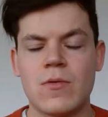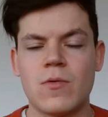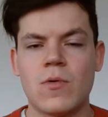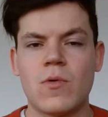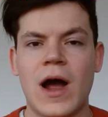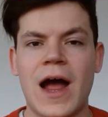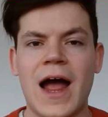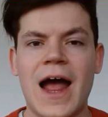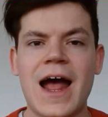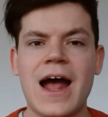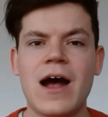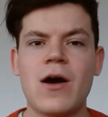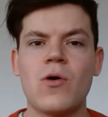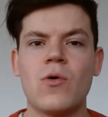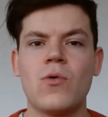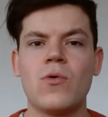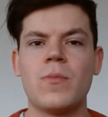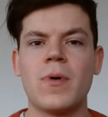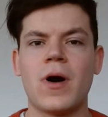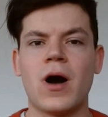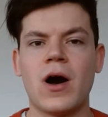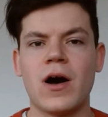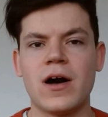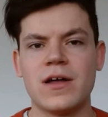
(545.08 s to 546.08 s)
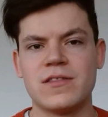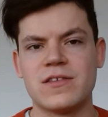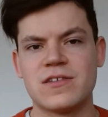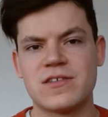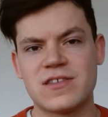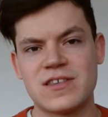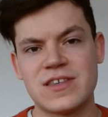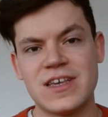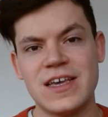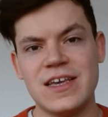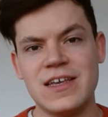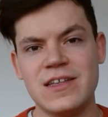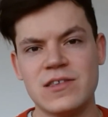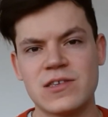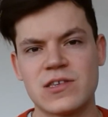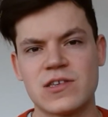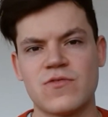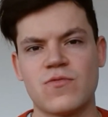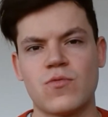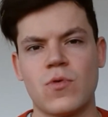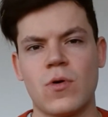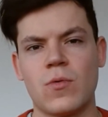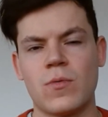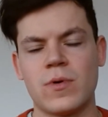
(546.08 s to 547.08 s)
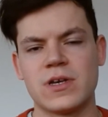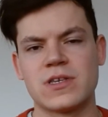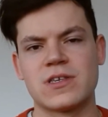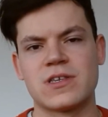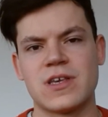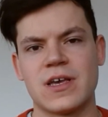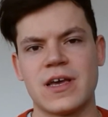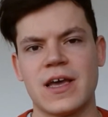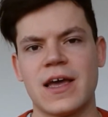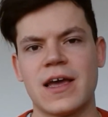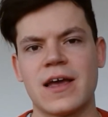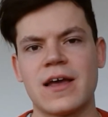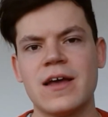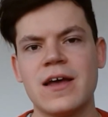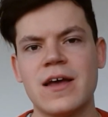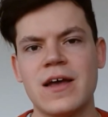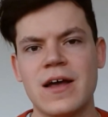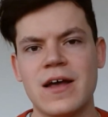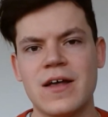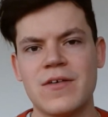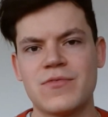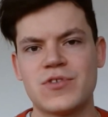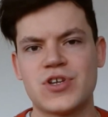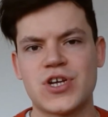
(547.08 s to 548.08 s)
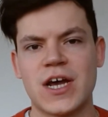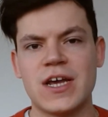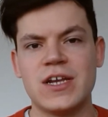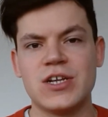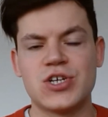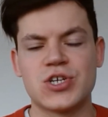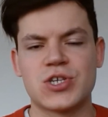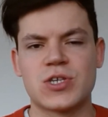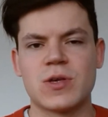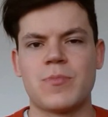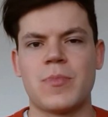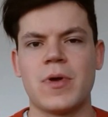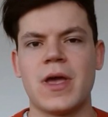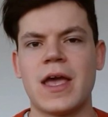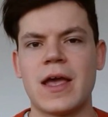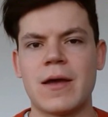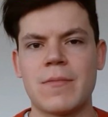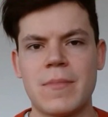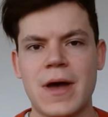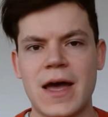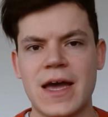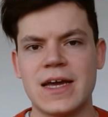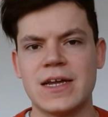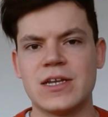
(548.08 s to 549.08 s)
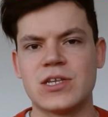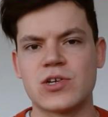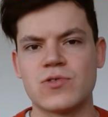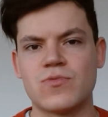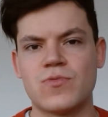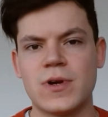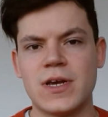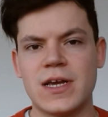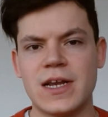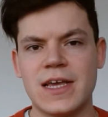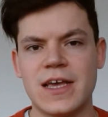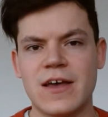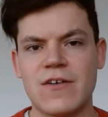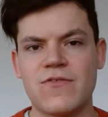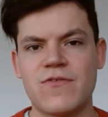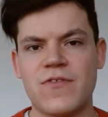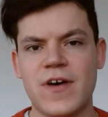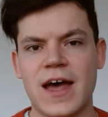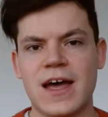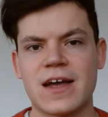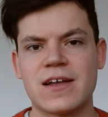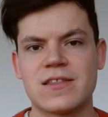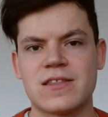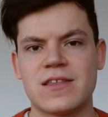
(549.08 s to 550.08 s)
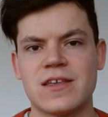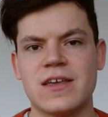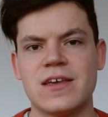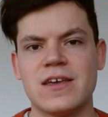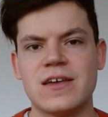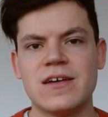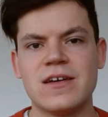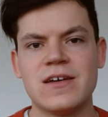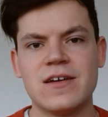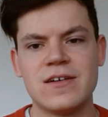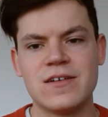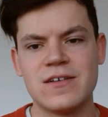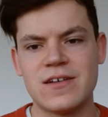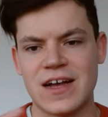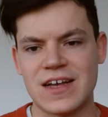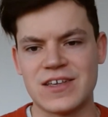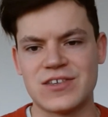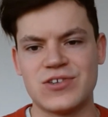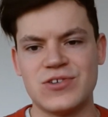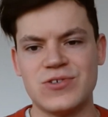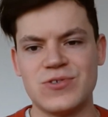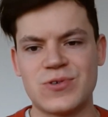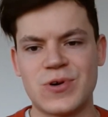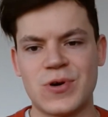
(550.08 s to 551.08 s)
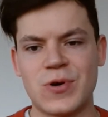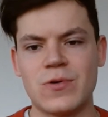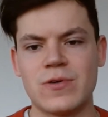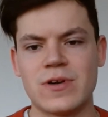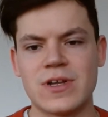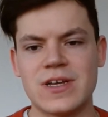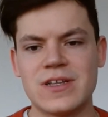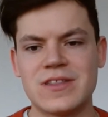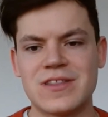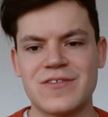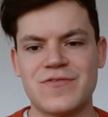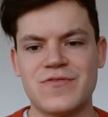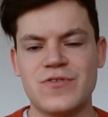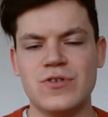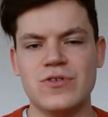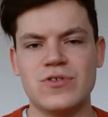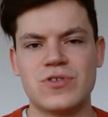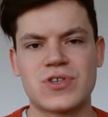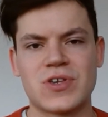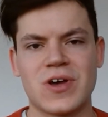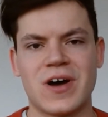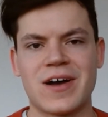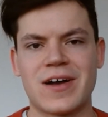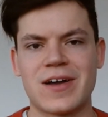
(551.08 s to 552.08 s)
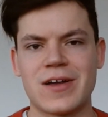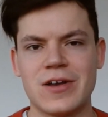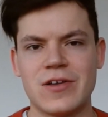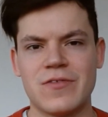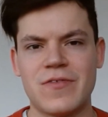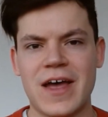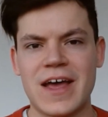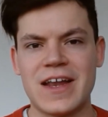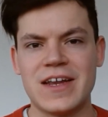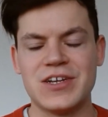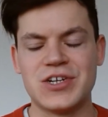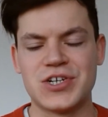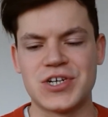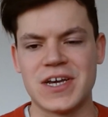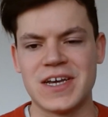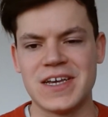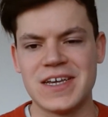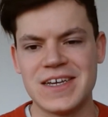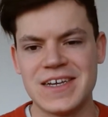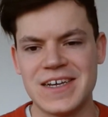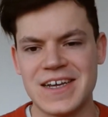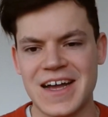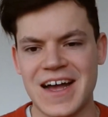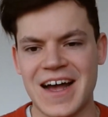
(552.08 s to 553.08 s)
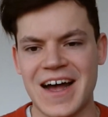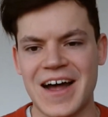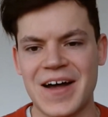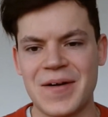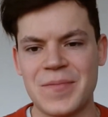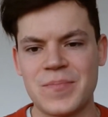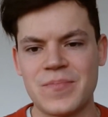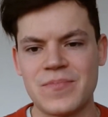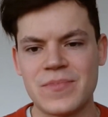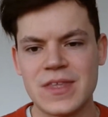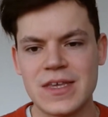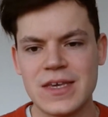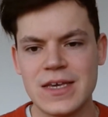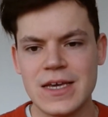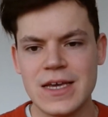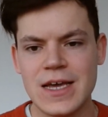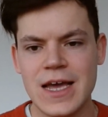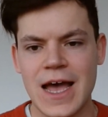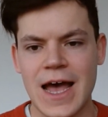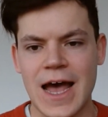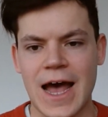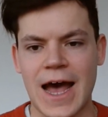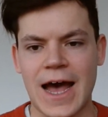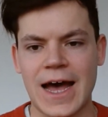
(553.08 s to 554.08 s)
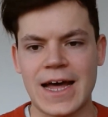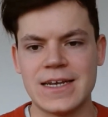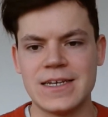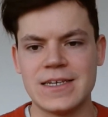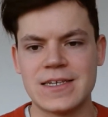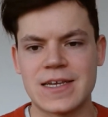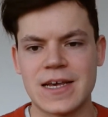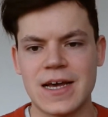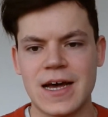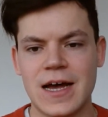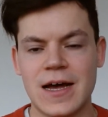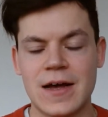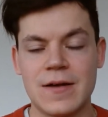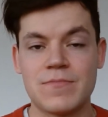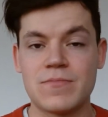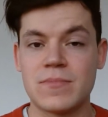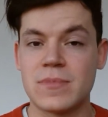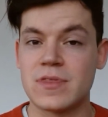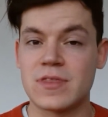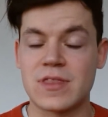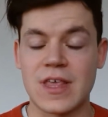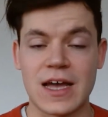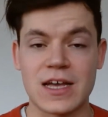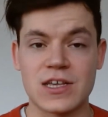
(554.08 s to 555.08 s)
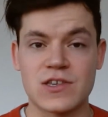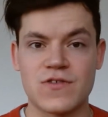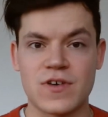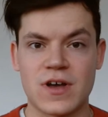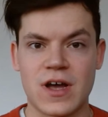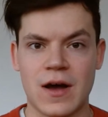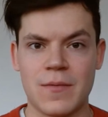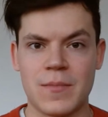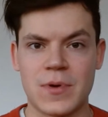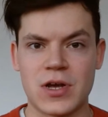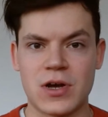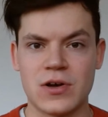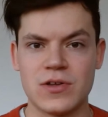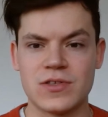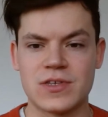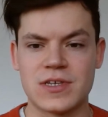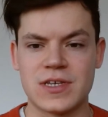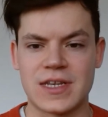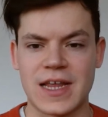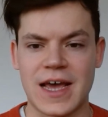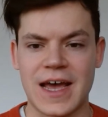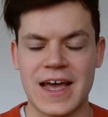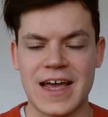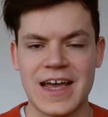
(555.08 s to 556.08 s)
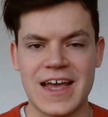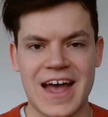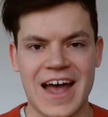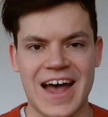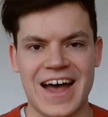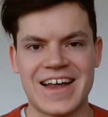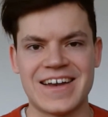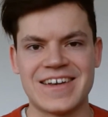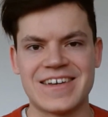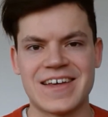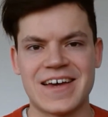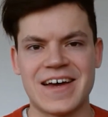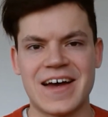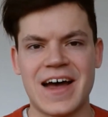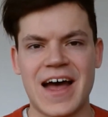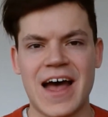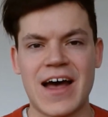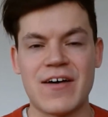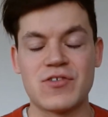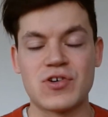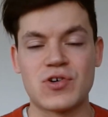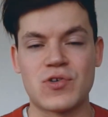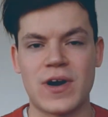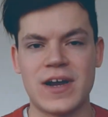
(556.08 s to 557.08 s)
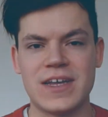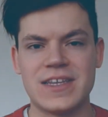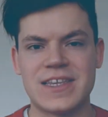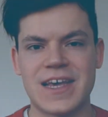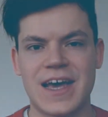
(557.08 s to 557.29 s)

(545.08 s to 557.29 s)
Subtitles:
how behind the scenes of what we're seeing, changes are being made to really affect the, as you called it, the food cycle of energy. And thanks for coming on today, and have a great